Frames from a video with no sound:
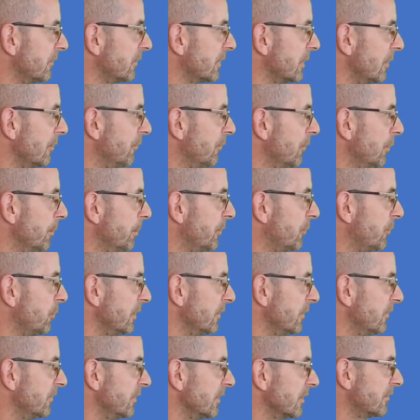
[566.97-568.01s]
going for
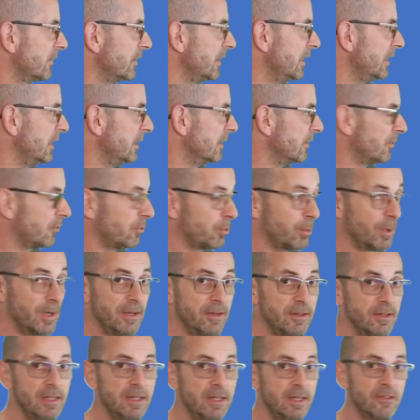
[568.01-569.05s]
between 16 and
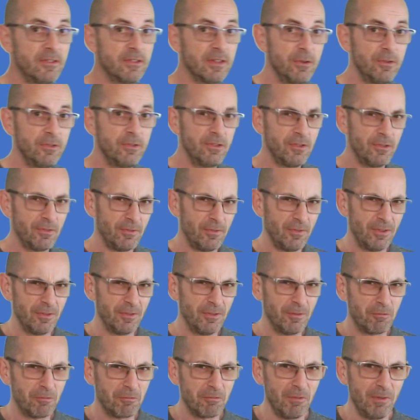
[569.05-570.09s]
20 Celsius. It's
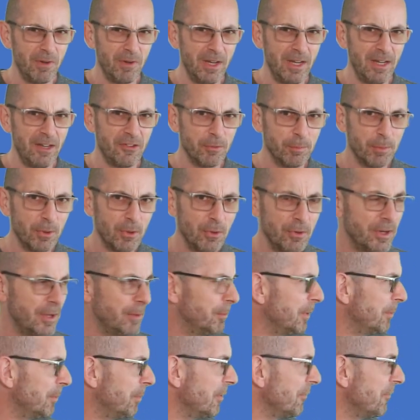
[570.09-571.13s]
a reasonable
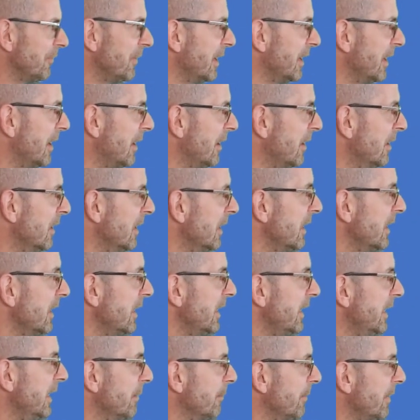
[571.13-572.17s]
number, but they are
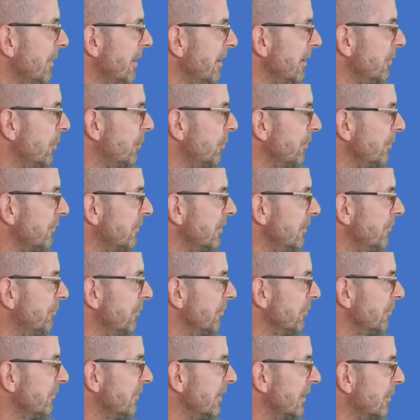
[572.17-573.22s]
in a minority through
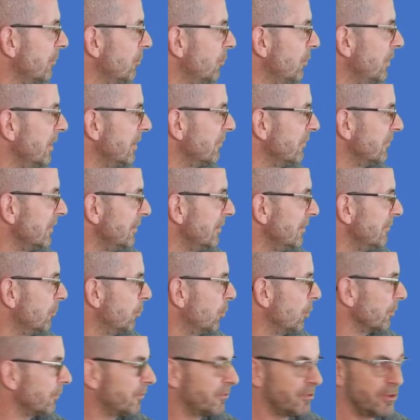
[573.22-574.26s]
the second week. There's even
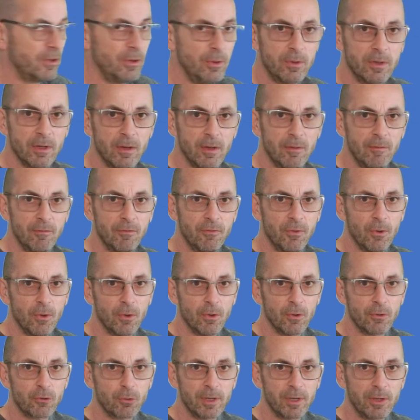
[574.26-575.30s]
1 or 2 going
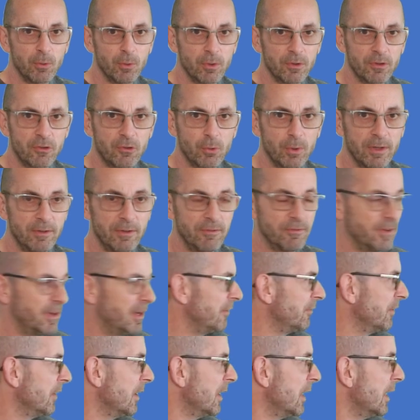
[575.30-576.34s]
for 21 to
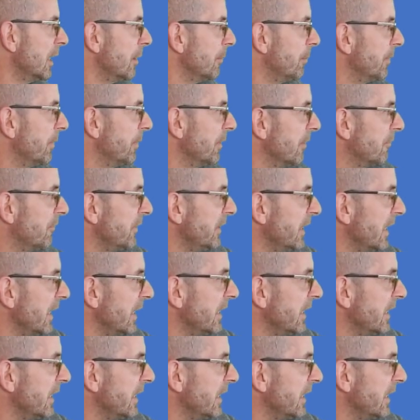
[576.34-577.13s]
25, but the